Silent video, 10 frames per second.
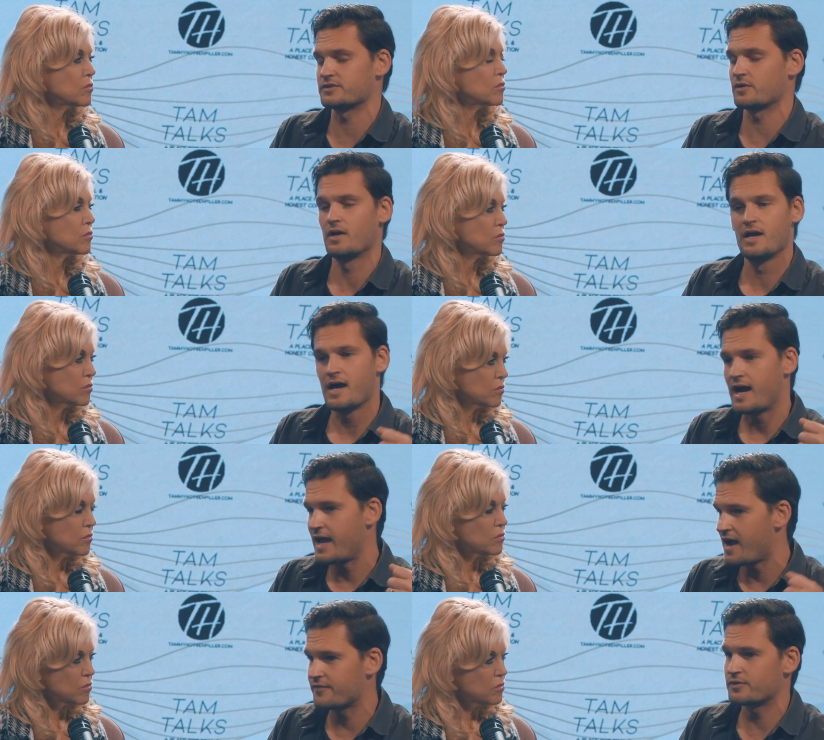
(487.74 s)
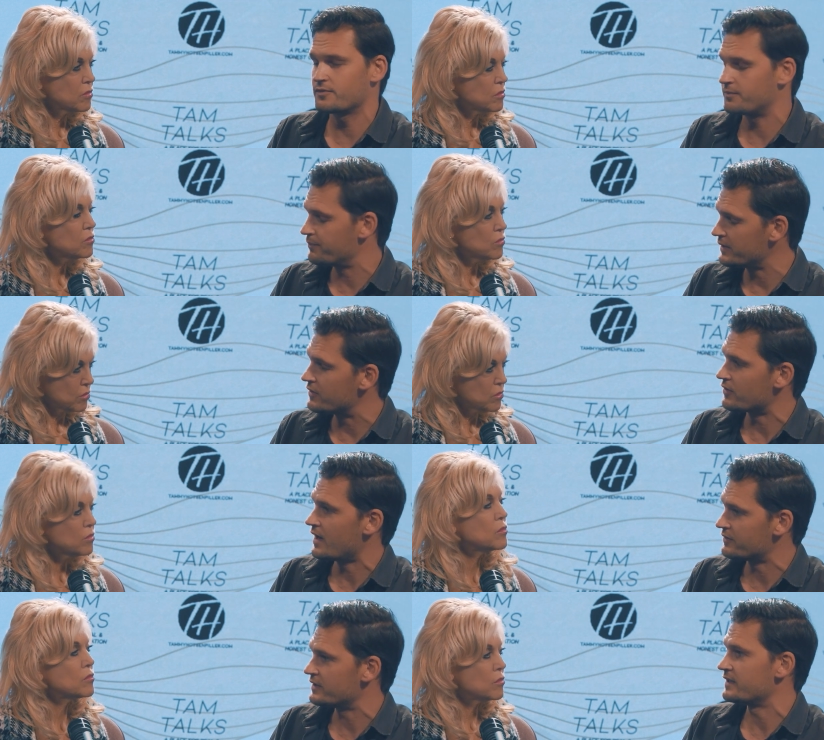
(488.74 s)
Speaker 1: And mm-hmm. so I have to be
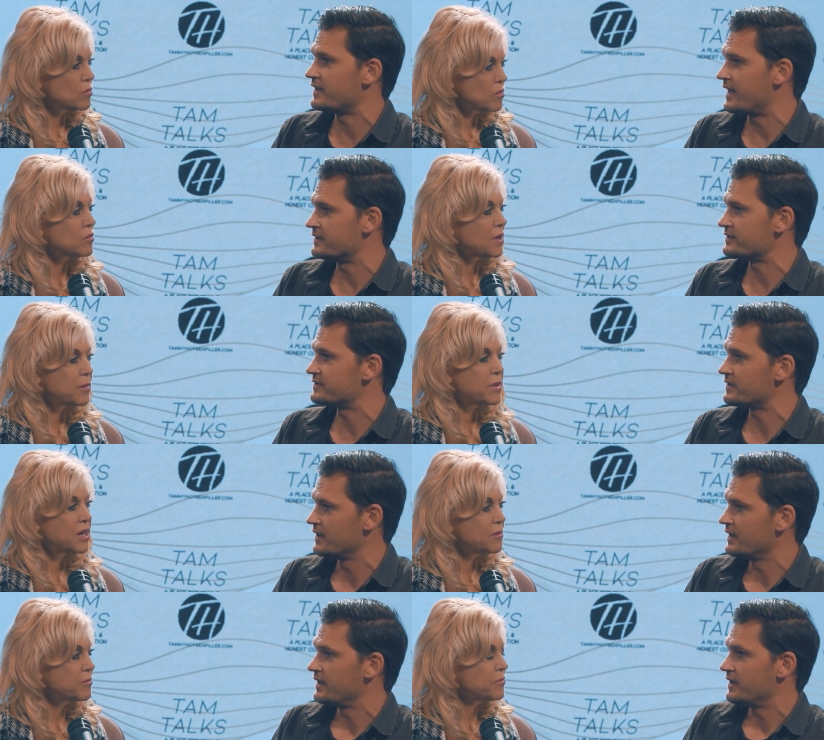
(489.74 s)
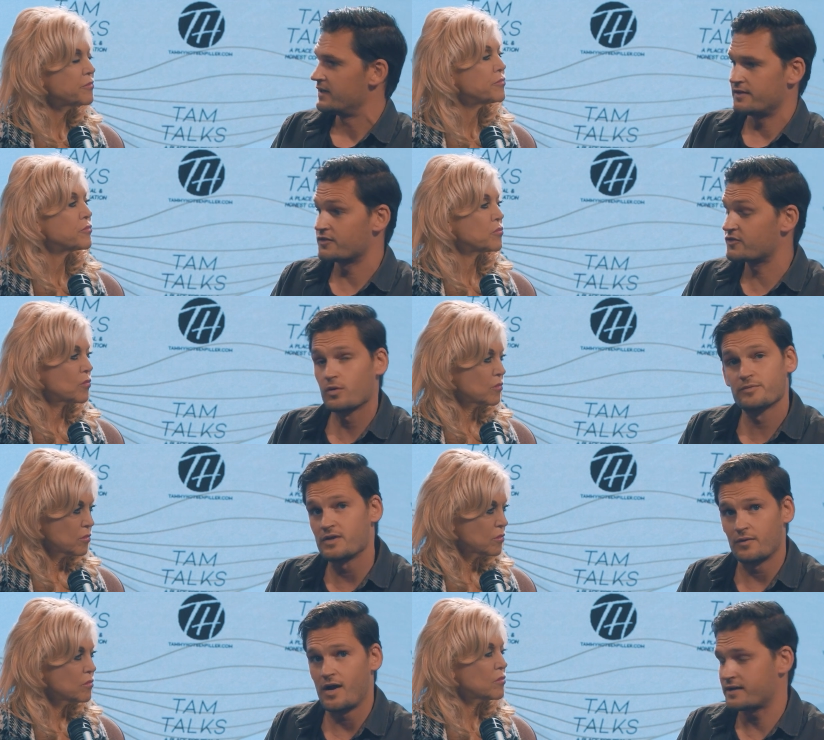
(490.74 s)
grounded in that. Just Amen the storm's
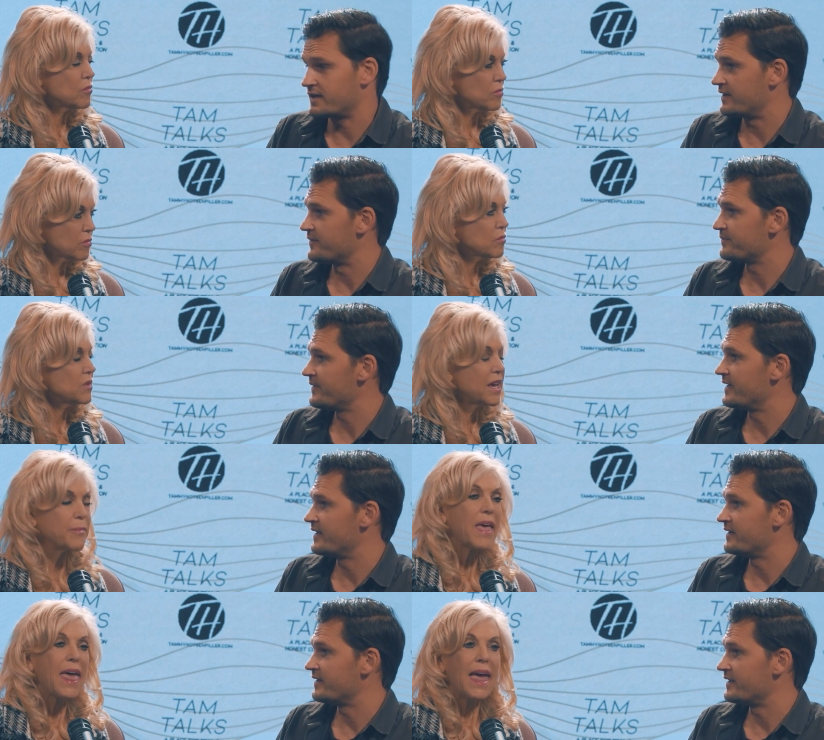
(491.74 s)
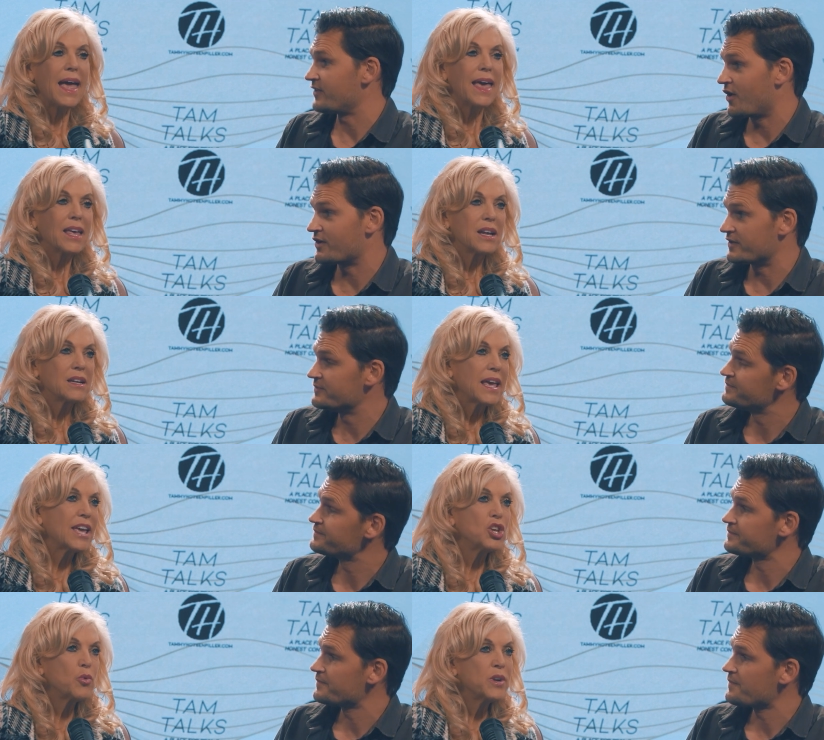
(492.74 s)
not rocking him yeah. and it's hard
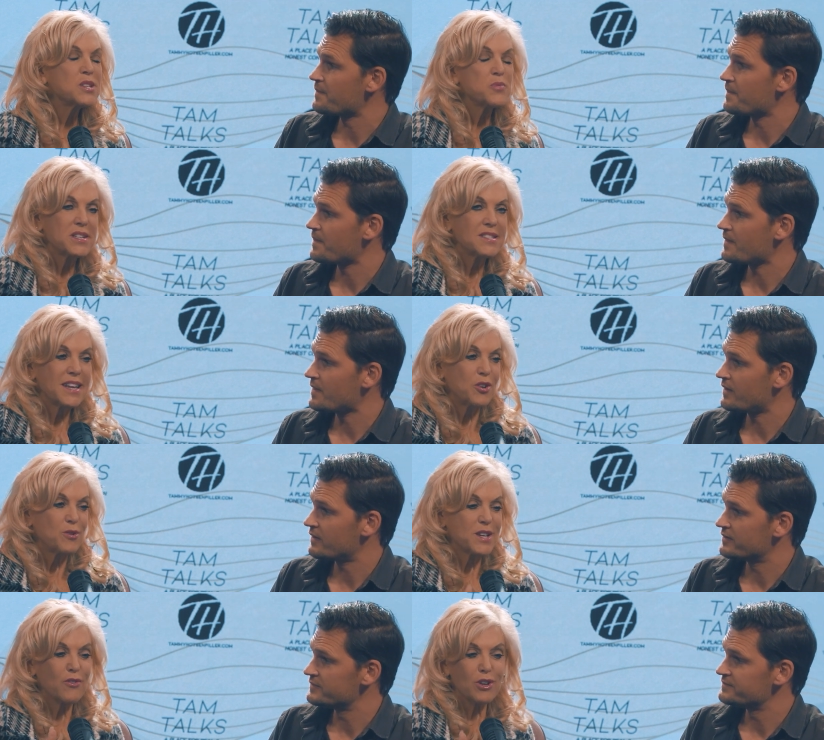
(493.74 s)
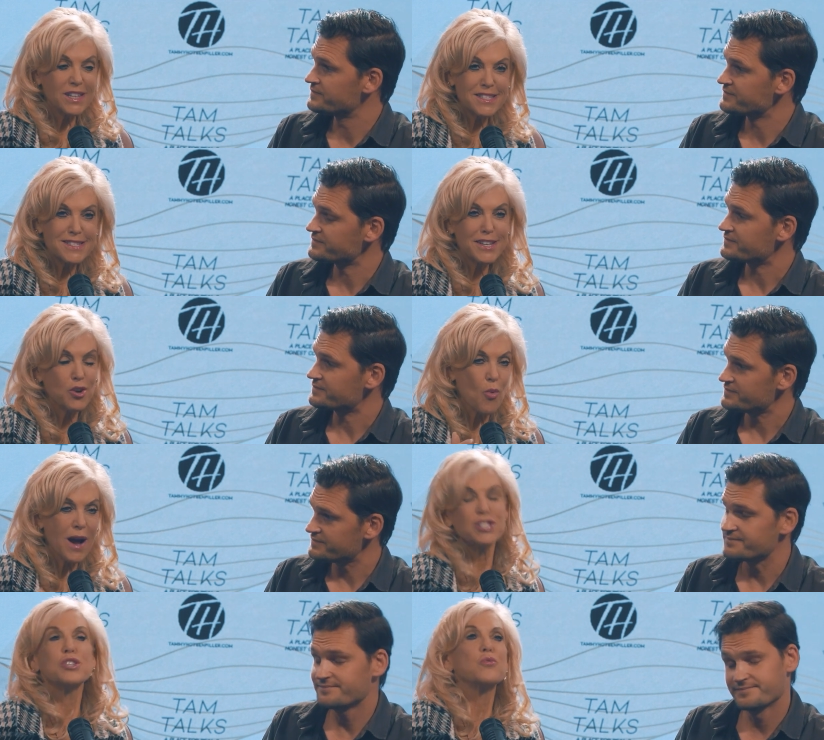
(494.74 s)
Speaker 2: and you know we just want to say to who's ever listening or
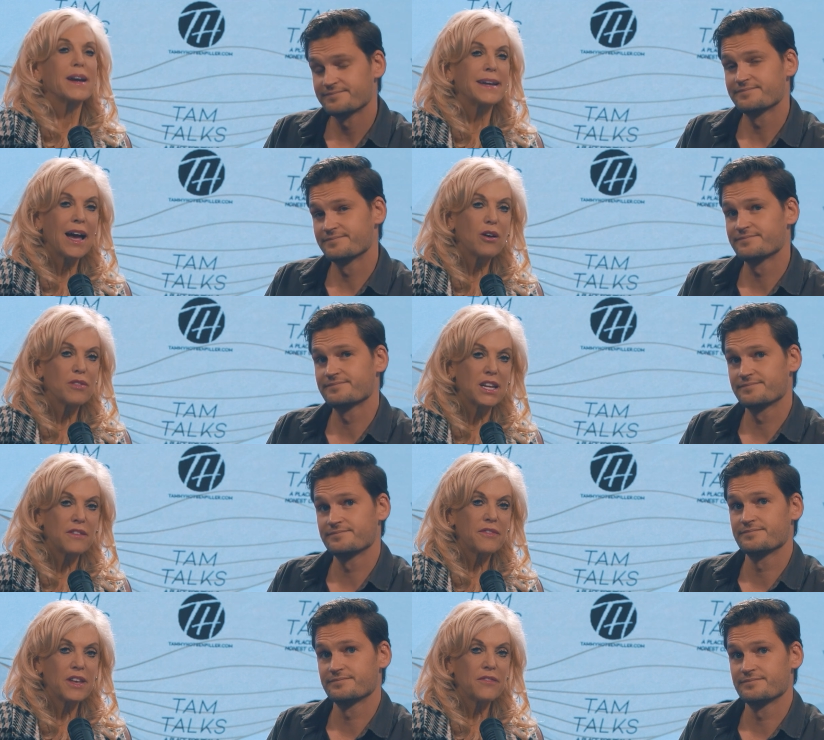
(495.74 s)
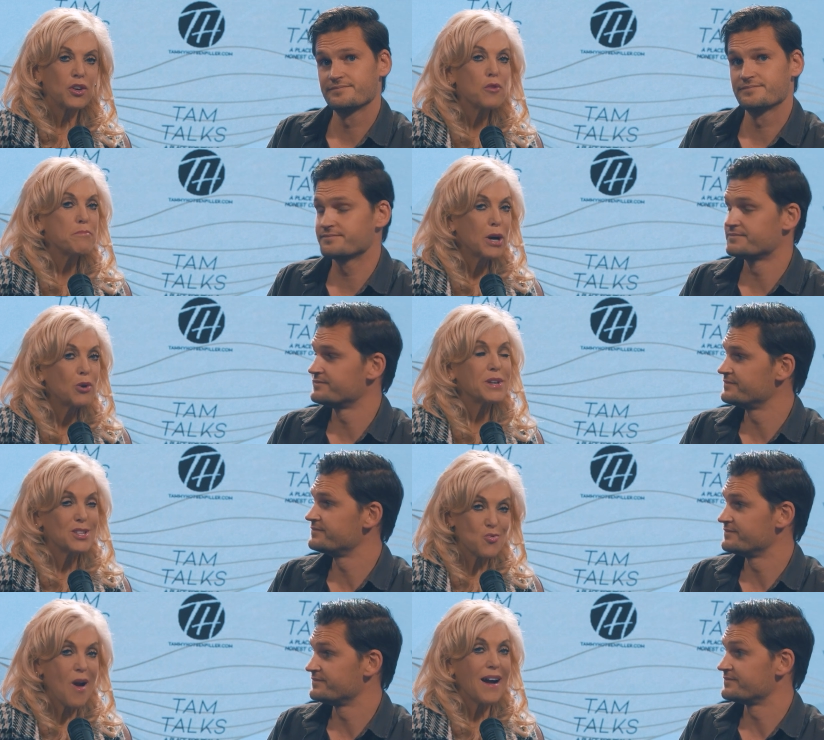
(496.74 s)
watching right now that if if your boat
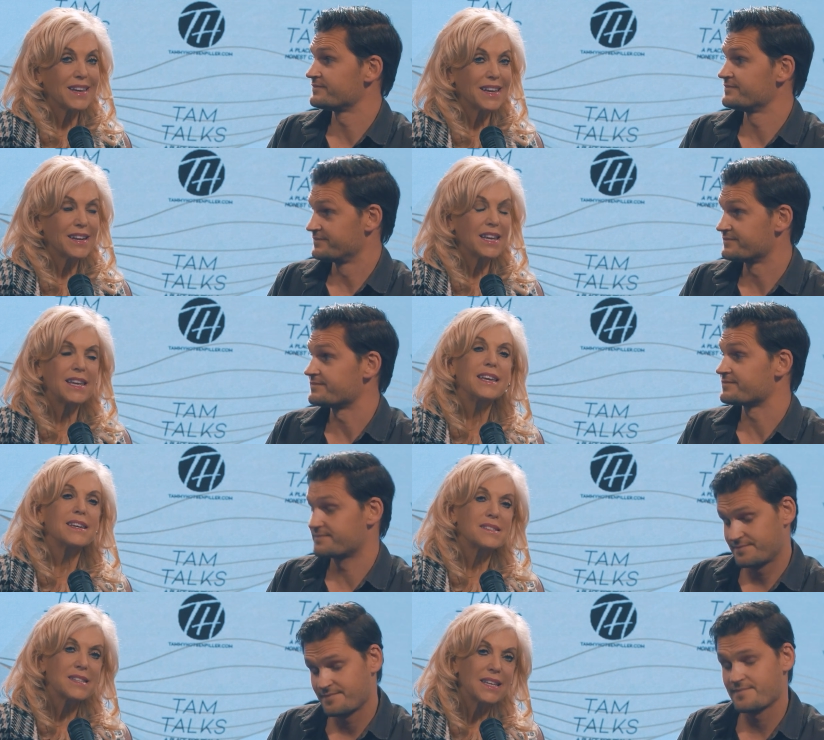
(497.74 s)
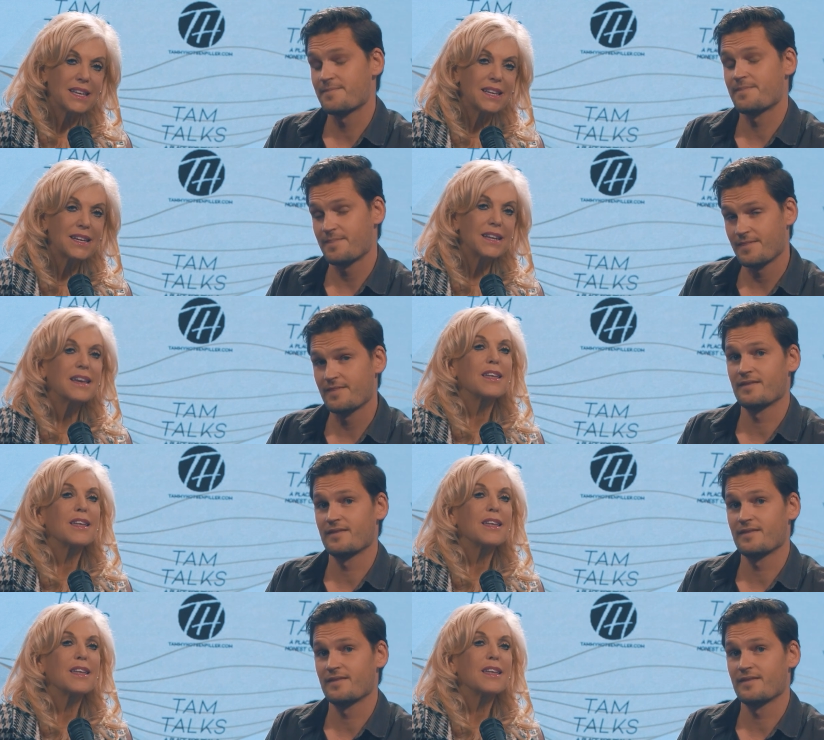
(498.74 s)
is rocking he is in